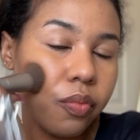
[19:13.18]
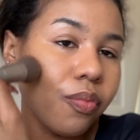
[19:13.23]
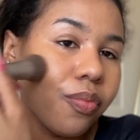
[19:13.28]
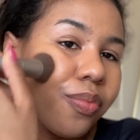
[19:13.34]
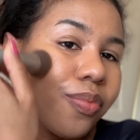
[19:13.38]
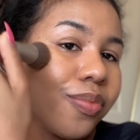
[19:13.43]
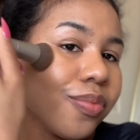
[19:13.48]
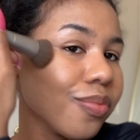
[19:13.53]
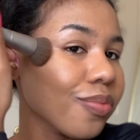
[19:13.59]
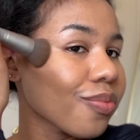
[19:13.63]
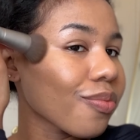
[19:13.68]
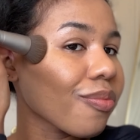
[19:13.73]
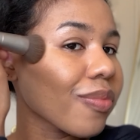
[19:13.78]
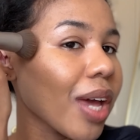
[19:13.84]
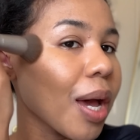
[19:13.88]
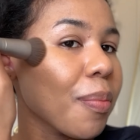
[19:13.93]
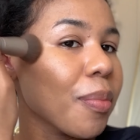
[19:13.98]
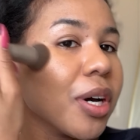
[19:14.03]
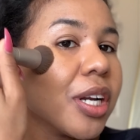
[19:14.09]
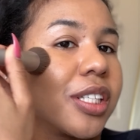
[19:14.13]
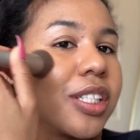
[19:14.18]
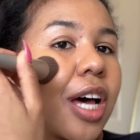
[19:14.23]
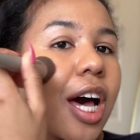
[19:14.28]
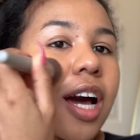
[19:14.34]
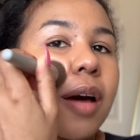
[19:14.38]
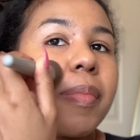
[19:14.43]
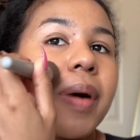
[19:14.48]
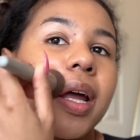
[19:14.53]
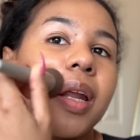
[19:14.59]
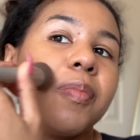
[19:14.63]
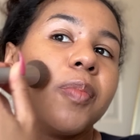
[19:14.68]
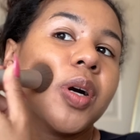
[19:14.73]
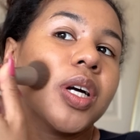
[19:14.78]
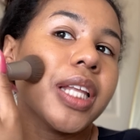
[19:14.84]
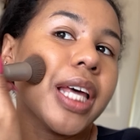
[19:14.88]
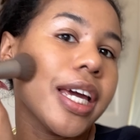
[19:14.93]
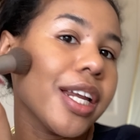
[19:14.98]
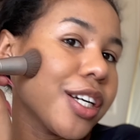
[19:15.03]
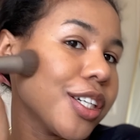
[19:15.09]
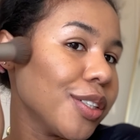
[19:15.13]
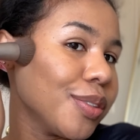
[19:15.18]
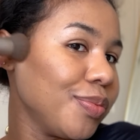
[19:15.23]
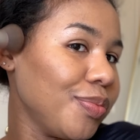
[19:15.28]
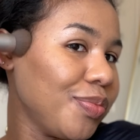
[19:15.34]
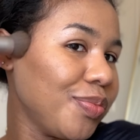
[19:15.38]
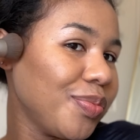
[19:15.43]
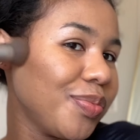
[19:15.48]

Mm, I'm going to talk about it more later.